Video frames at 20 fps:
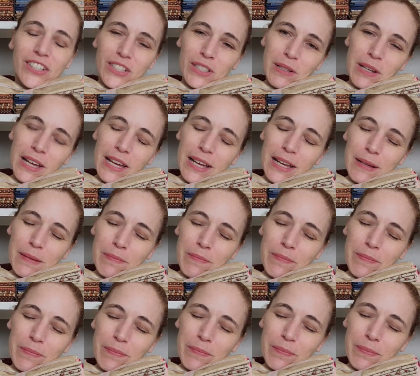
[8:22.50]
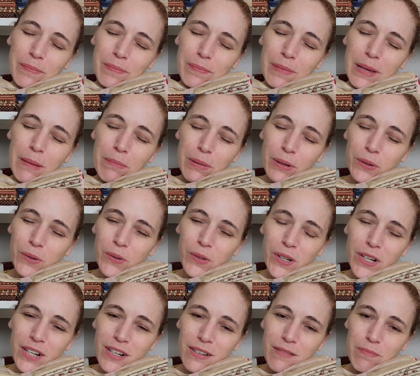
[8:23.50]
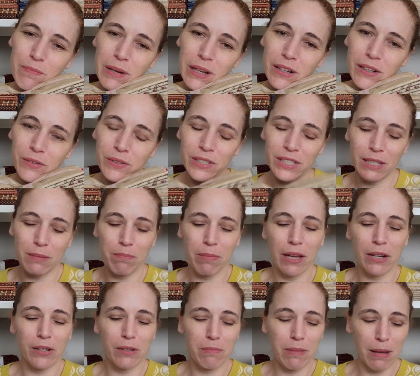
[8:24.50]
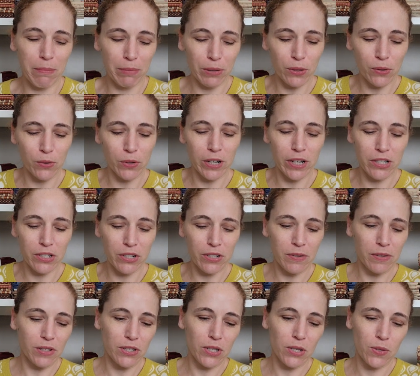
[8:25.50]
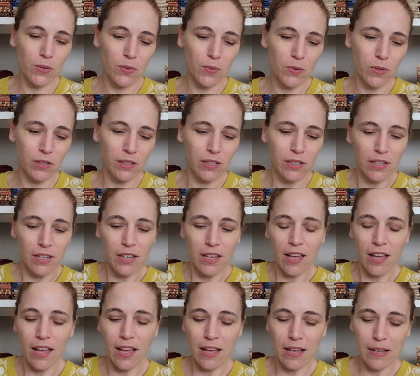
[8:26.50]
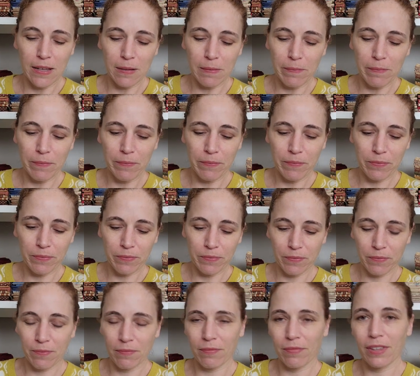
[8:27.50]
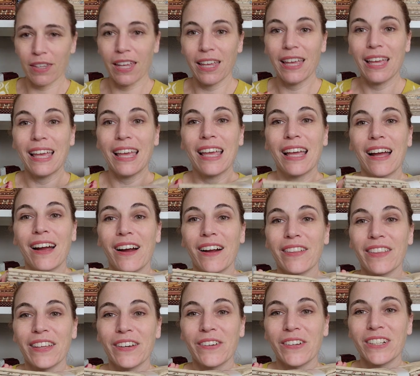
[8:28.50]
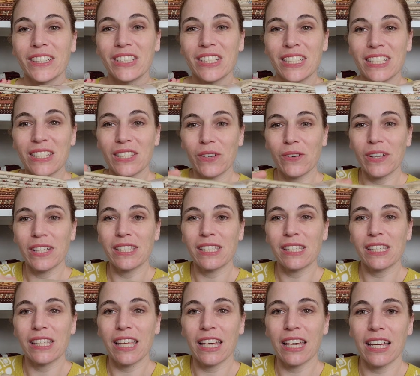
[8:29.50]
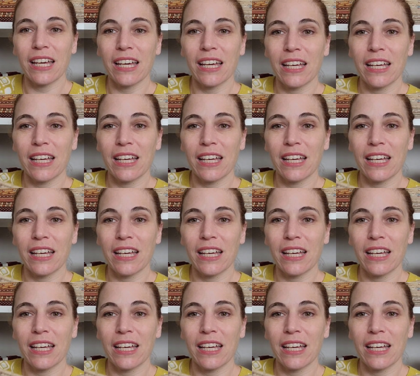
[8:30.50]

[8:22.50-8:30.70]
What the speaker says: gosh, peppercorn butter, was it butter and peppercorn 2? Aren't they gorgeous? So it's like